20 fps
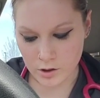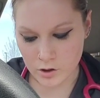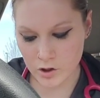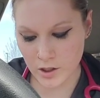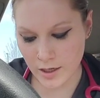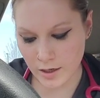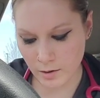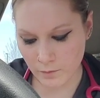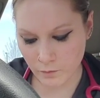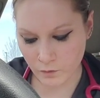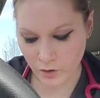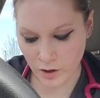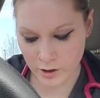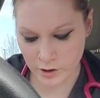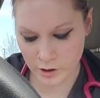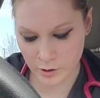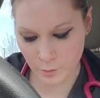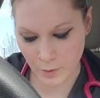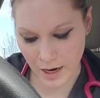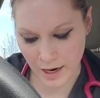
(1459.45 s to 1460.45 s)
Jacob
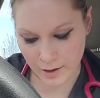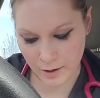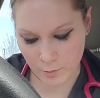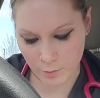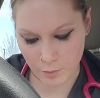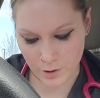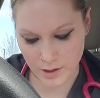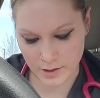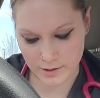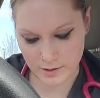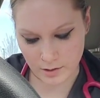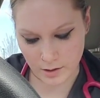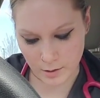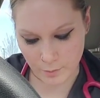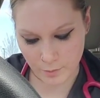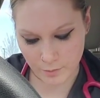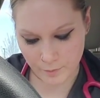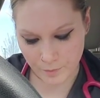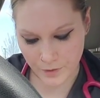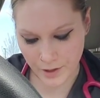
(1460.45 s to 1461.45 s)
flinched back and bit his
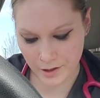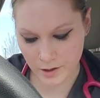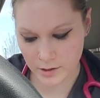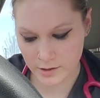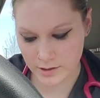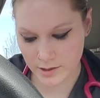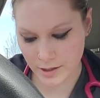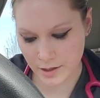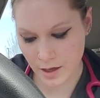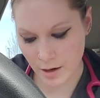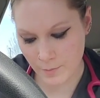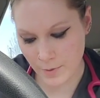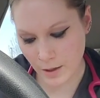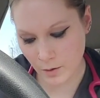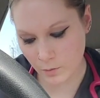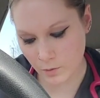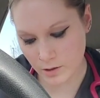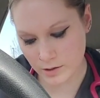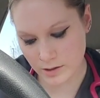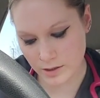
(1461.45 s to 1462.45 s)
lip. I could see that
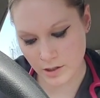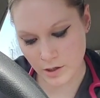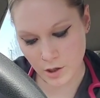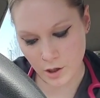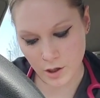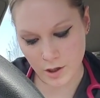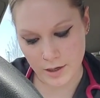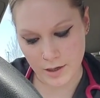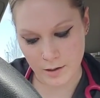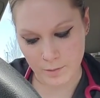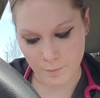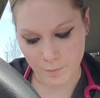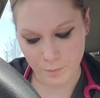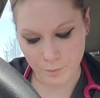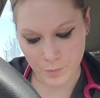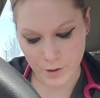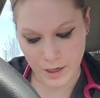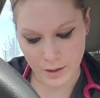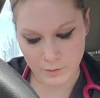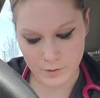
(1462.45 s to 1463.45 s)
my words had hurt him,
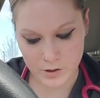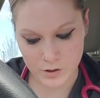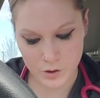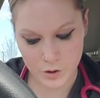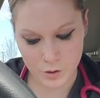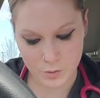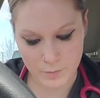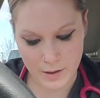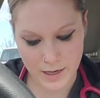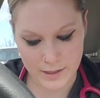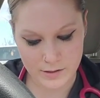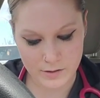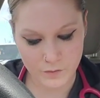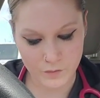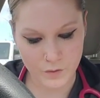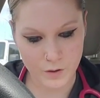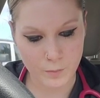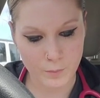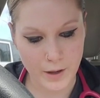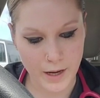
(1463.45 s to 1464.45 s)
but I was too mad to
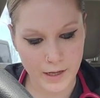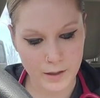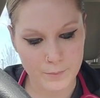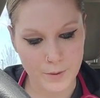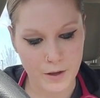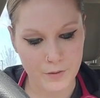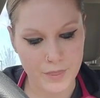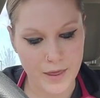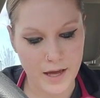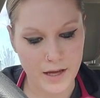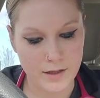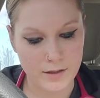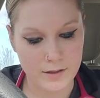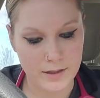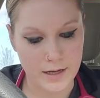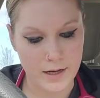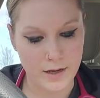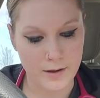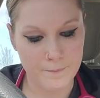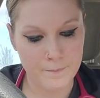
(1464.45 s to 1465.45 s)
feel bad about that
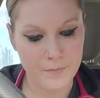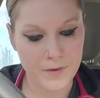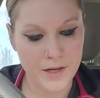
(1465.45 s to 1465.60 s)
yet.